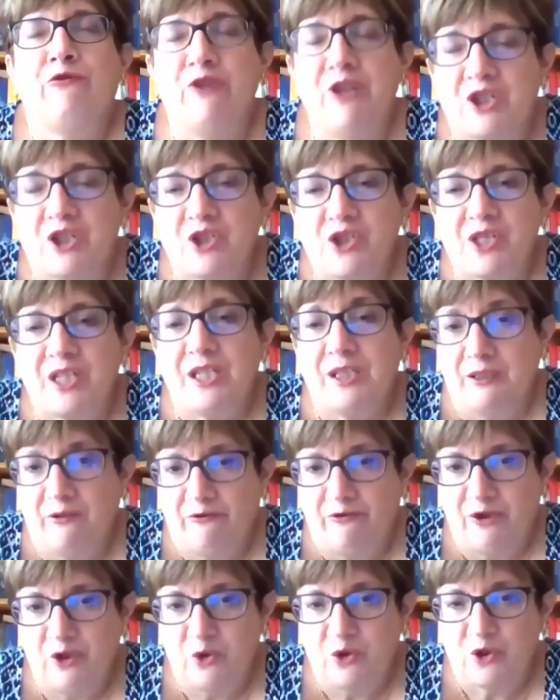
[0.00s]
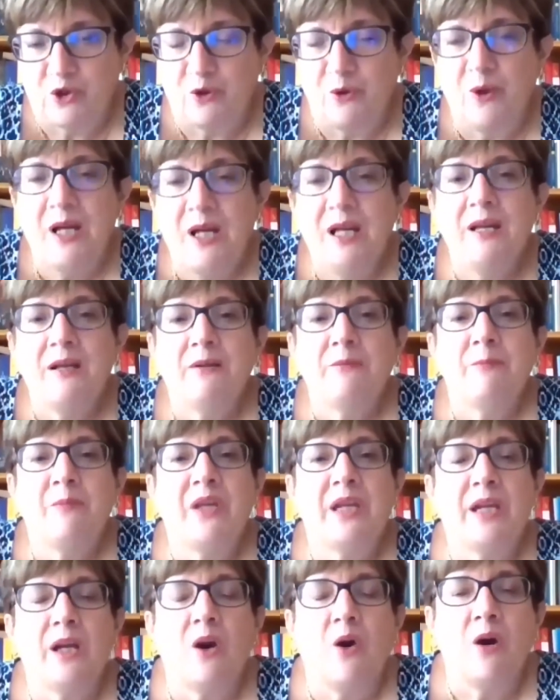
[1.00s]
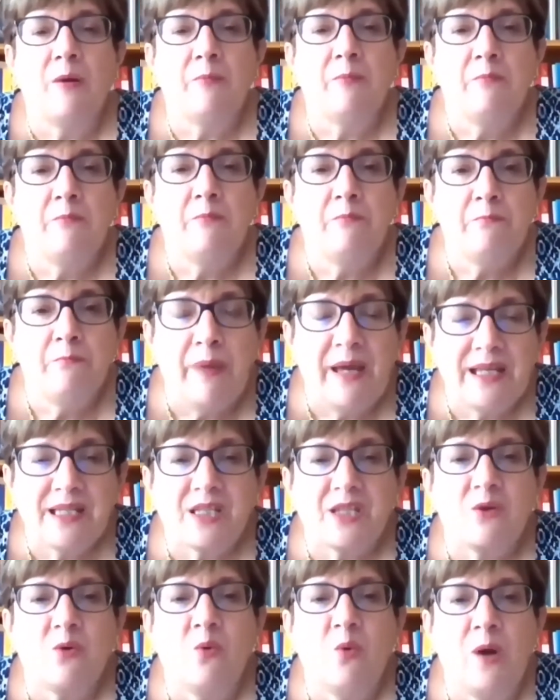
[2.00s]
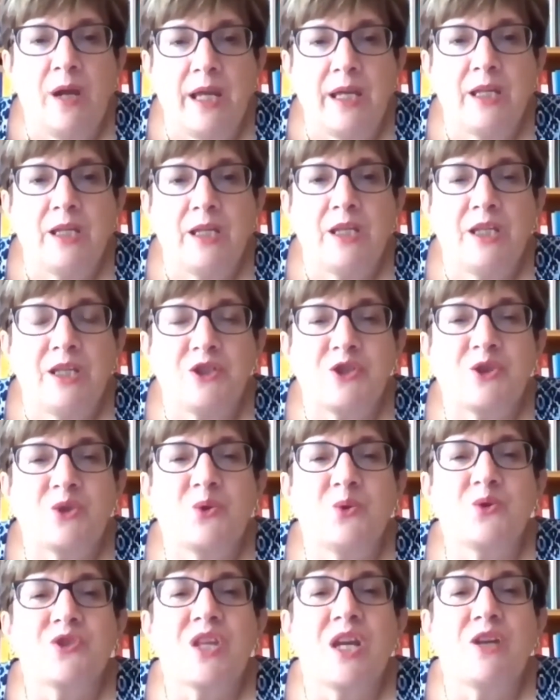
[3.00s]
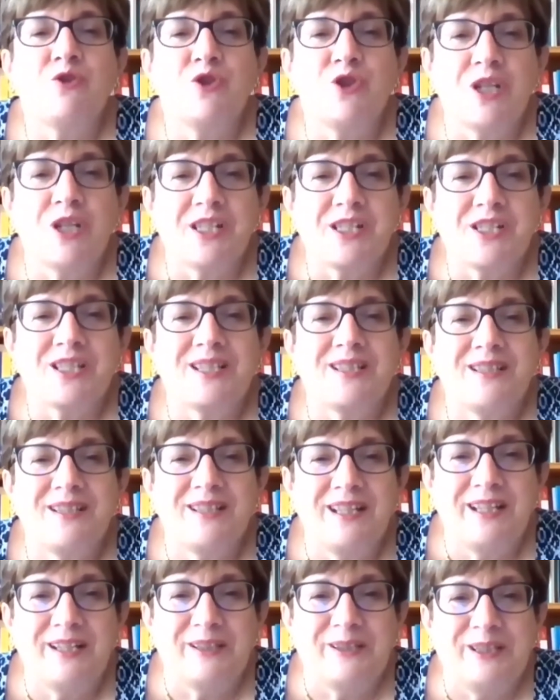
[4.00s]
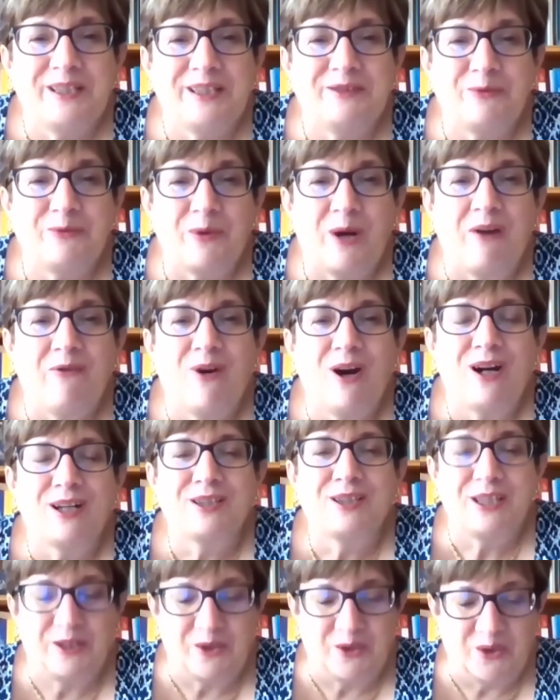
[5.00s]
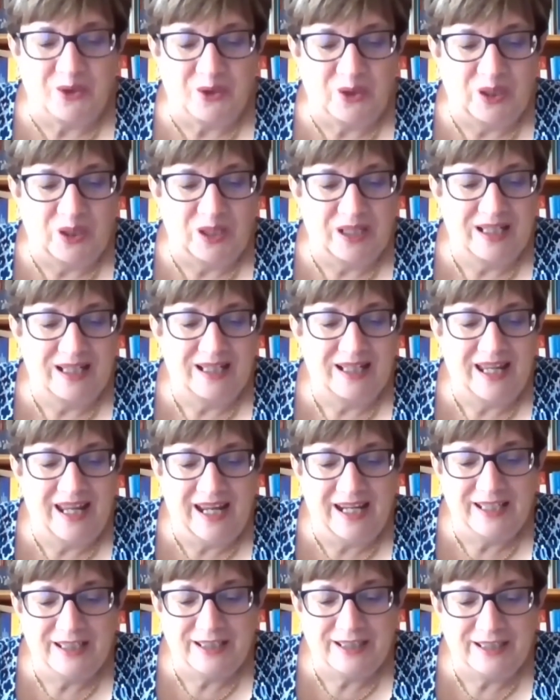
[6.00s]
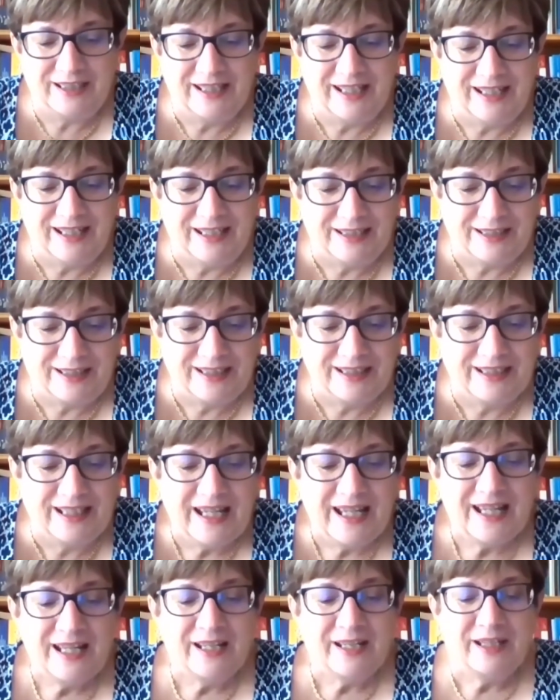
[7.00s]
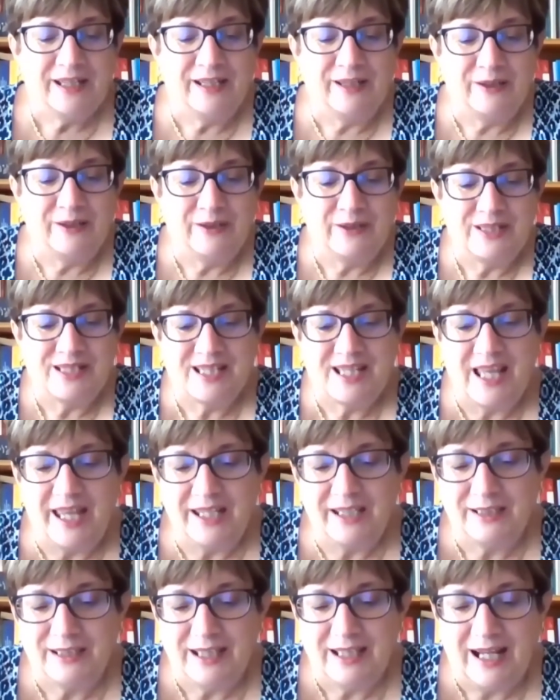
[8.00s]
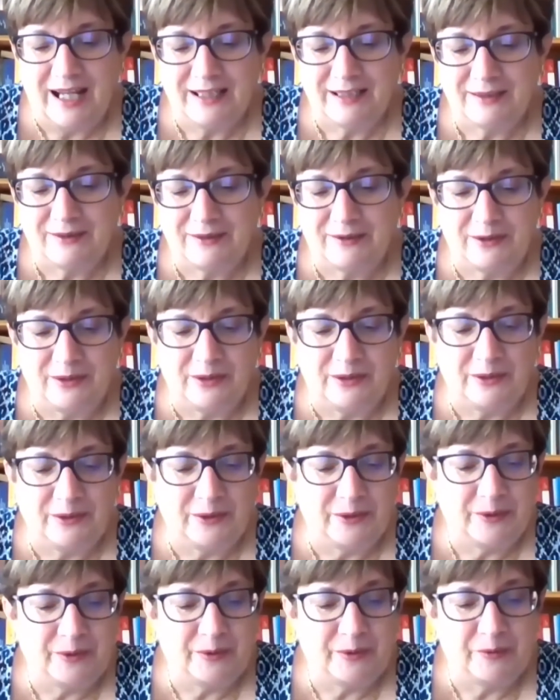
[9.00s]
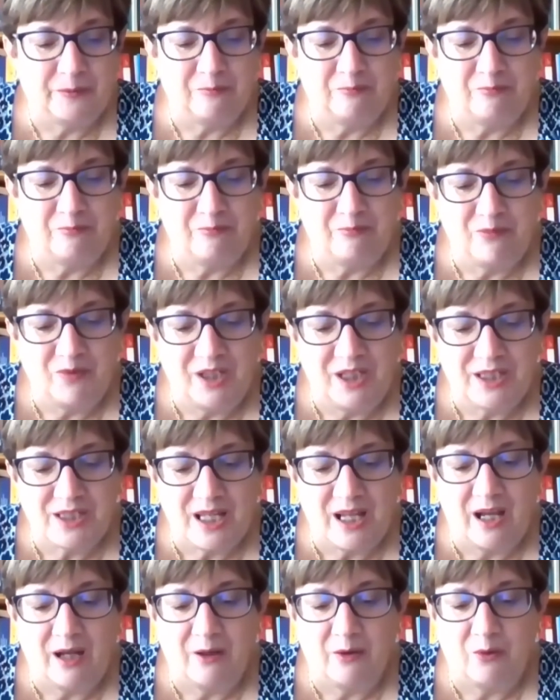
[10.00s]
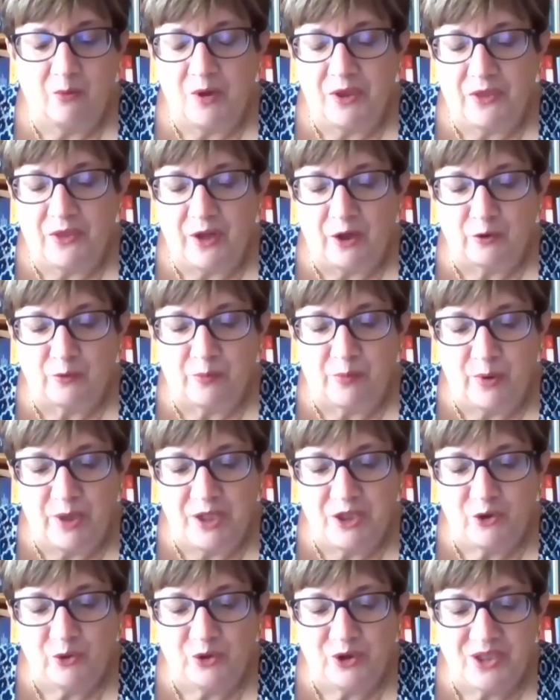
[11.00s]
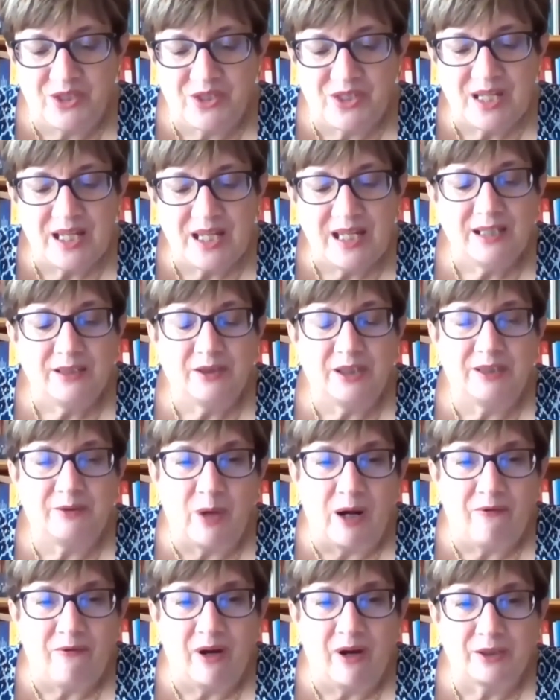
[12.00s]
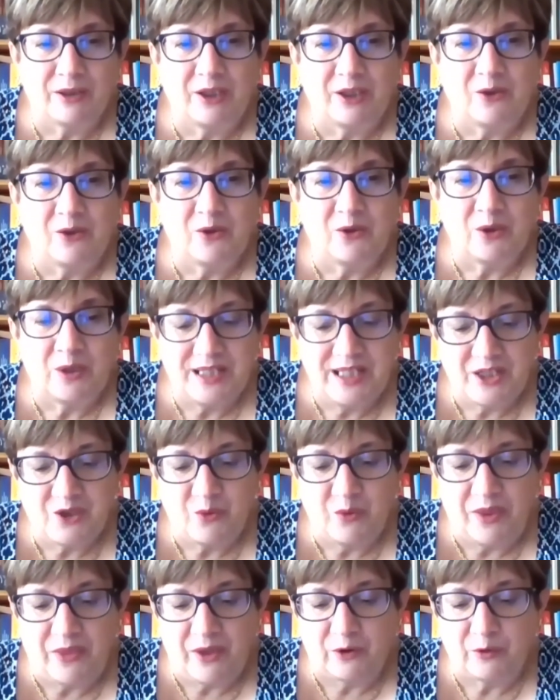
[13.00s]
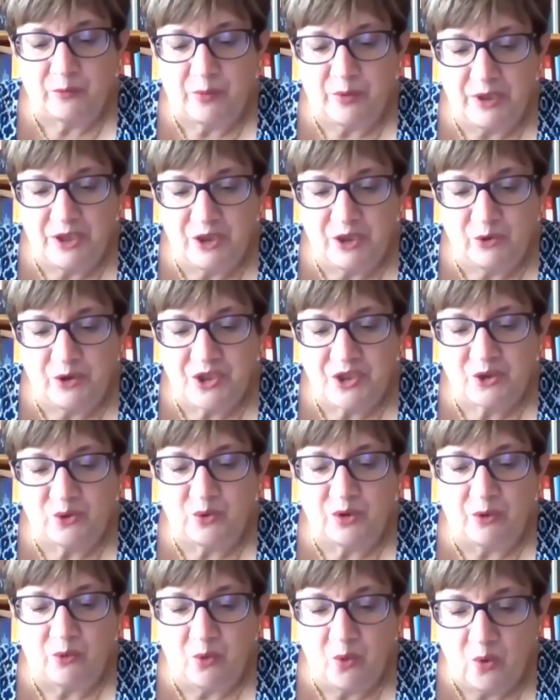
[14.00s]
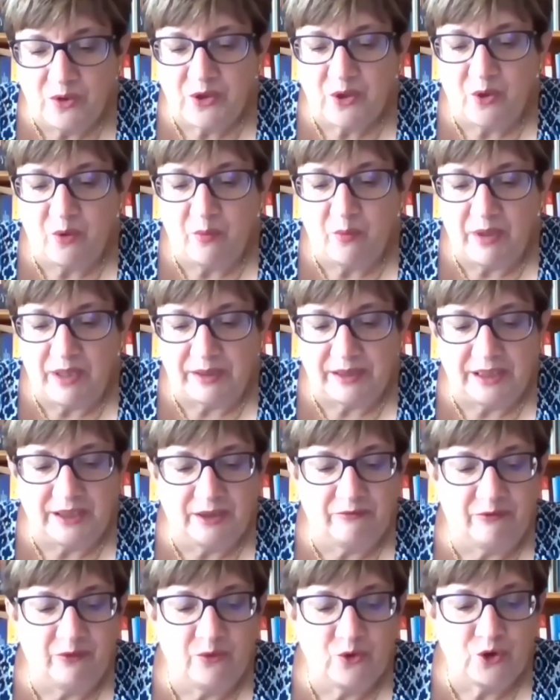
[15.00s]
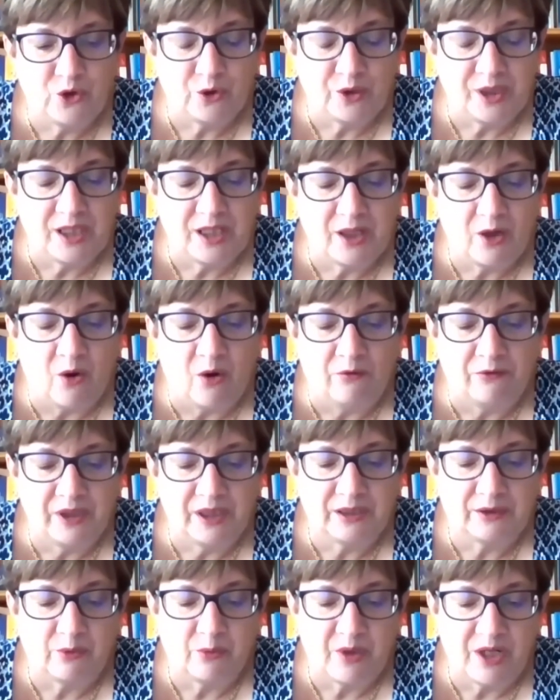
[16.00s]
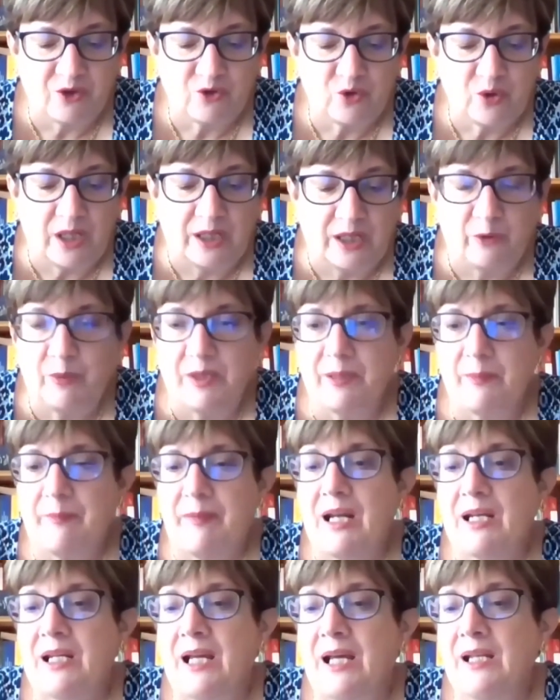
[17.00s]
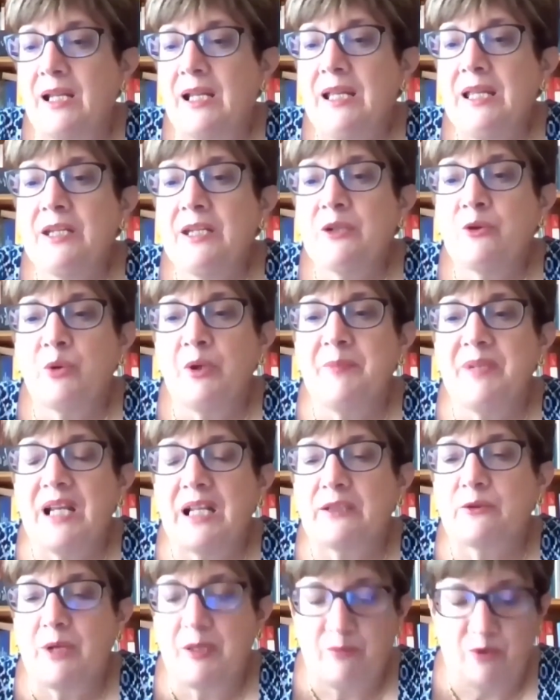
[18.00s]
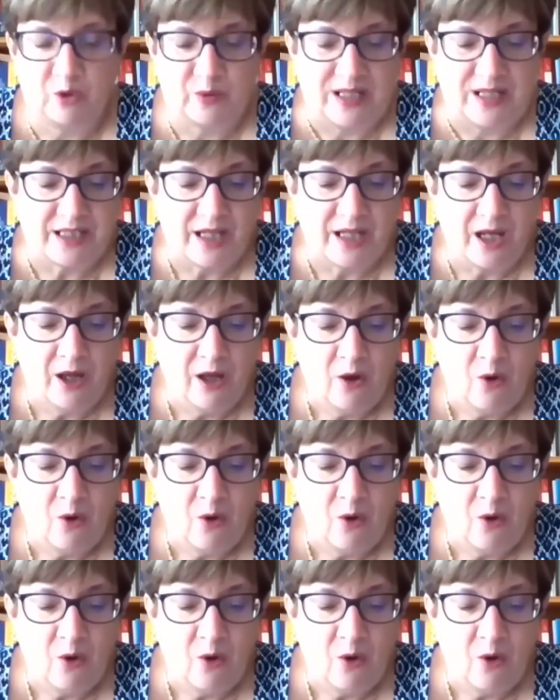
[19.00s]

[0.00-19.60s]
fixed in the future. The best way is to suggest the draft article 18 saying that is without prejudice. The draft article is without prejudice to the rules governing the functioning of international criminal tribunals.